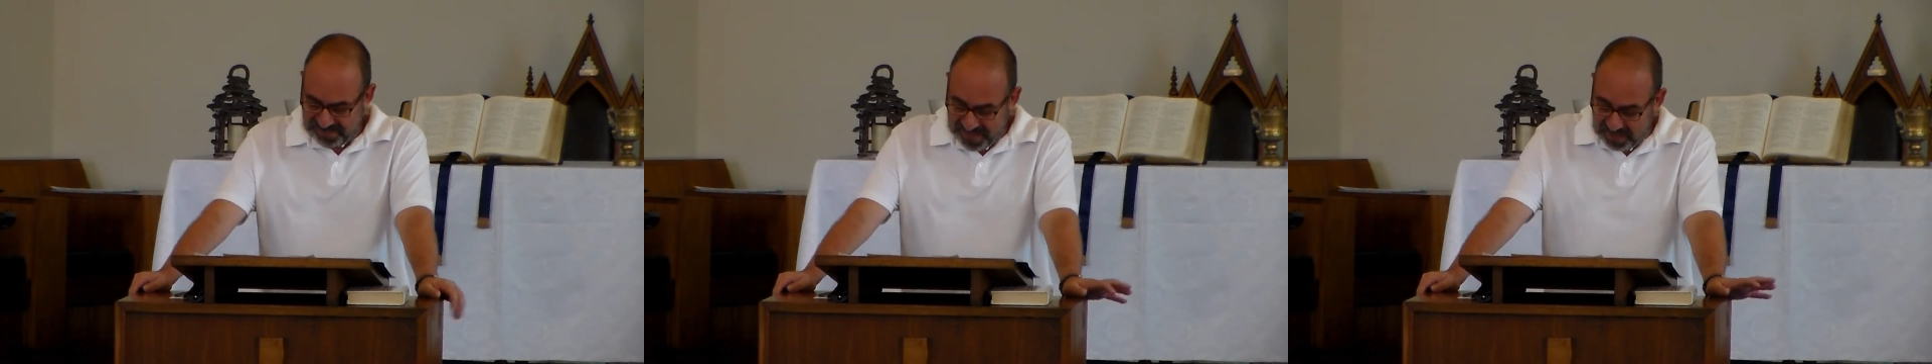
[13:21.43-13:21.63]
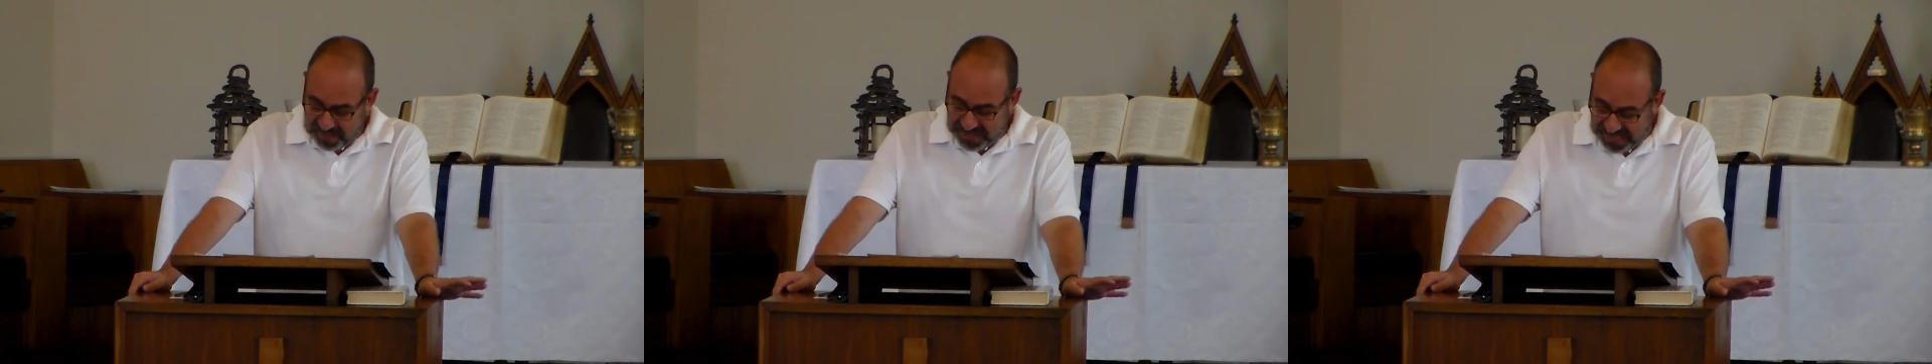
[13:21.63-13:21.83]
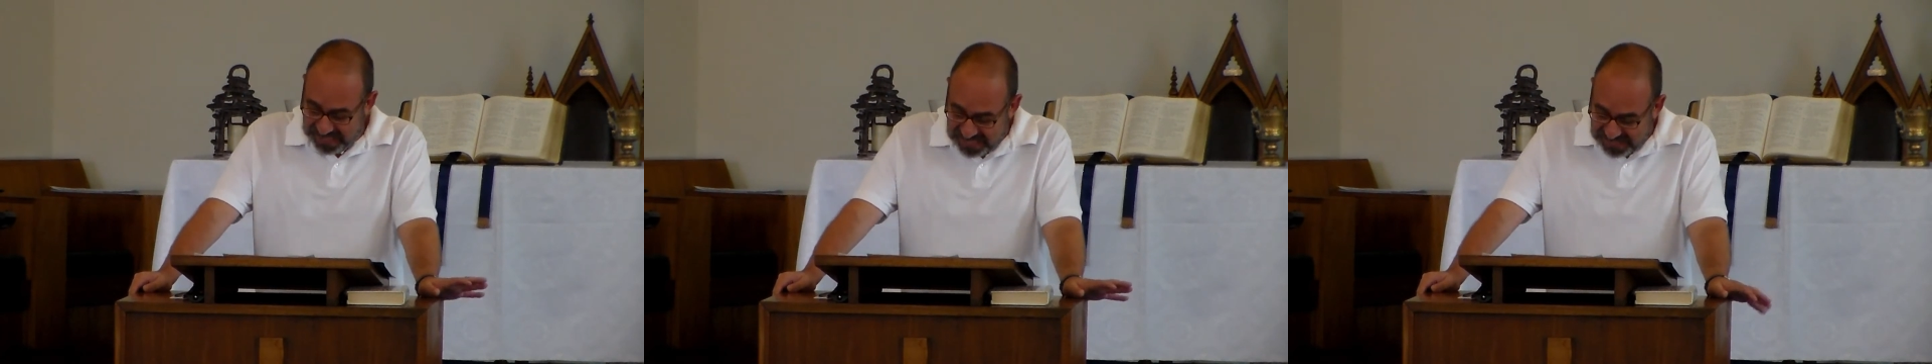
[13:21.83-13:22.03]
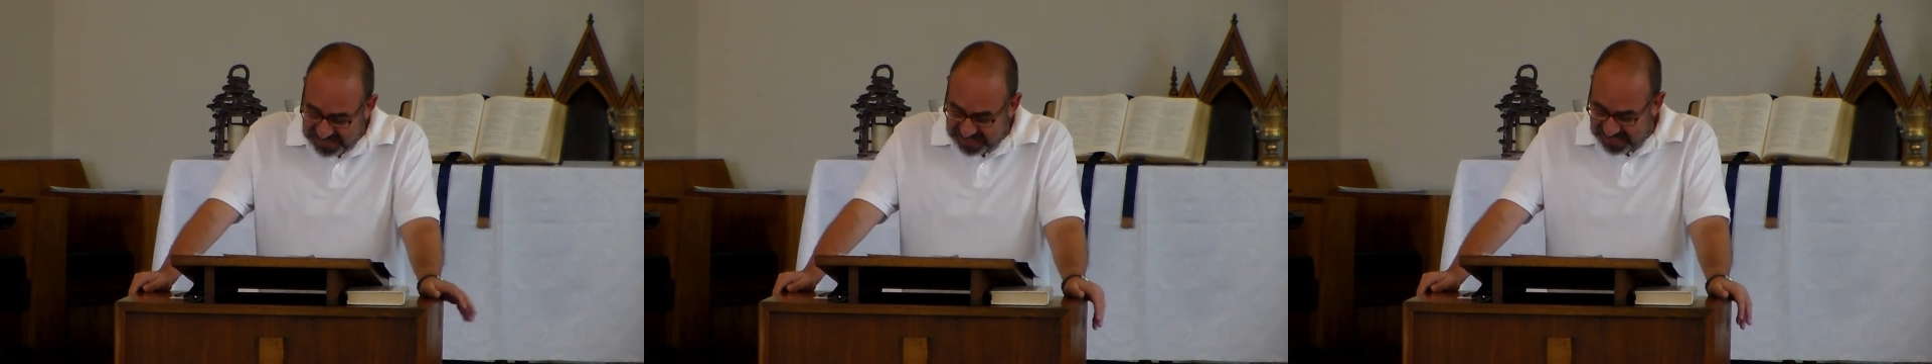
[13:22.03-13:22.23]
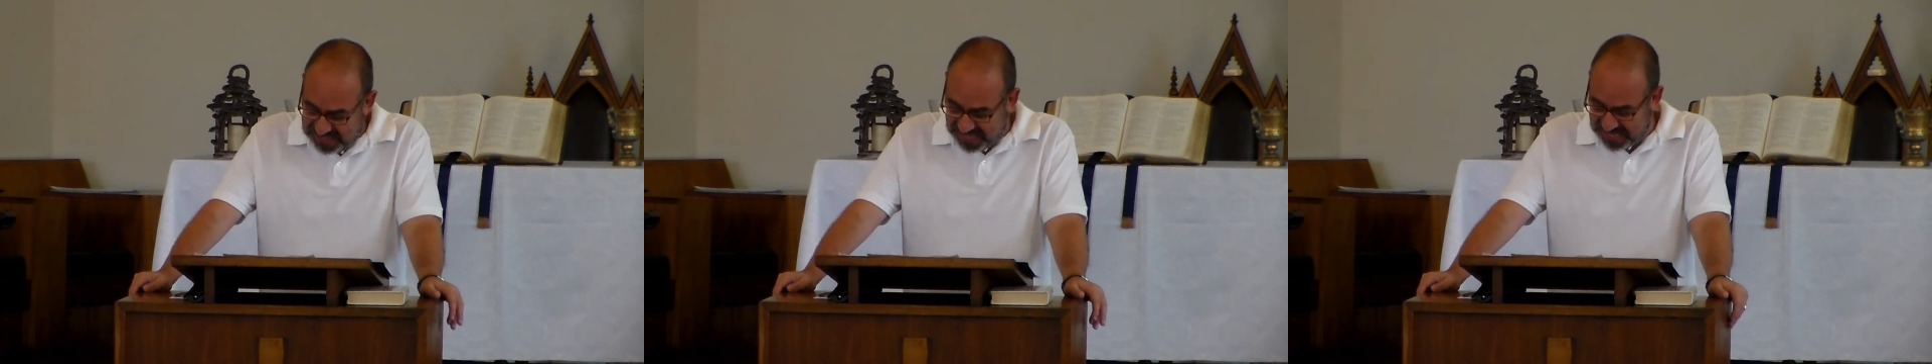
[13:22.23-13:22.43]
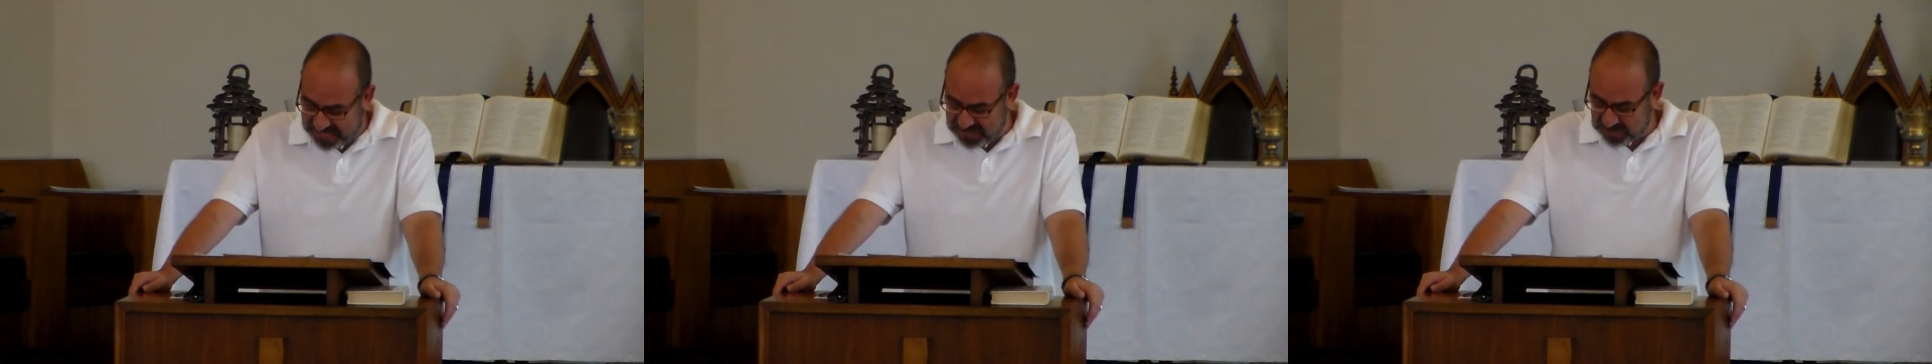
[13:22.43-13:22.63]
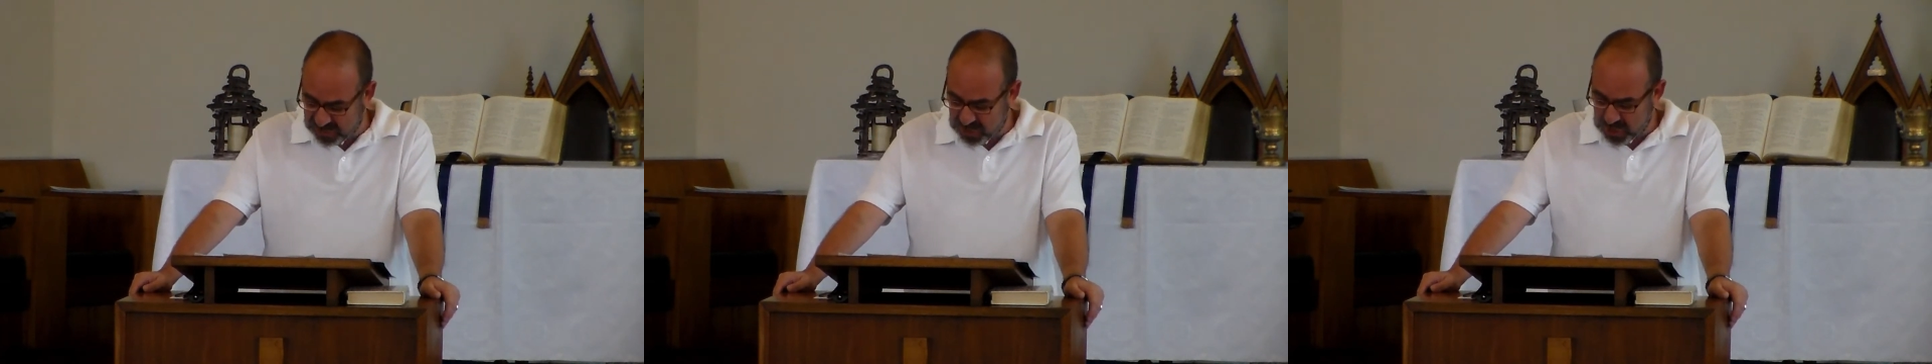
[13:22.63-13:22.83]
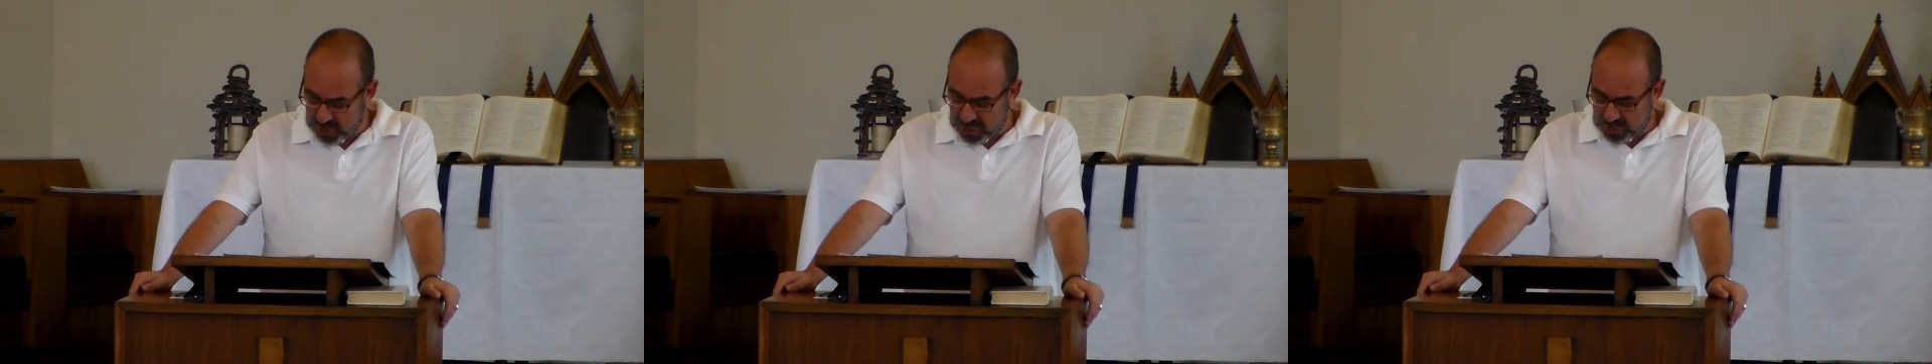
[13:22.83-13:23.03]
The famine hits the land.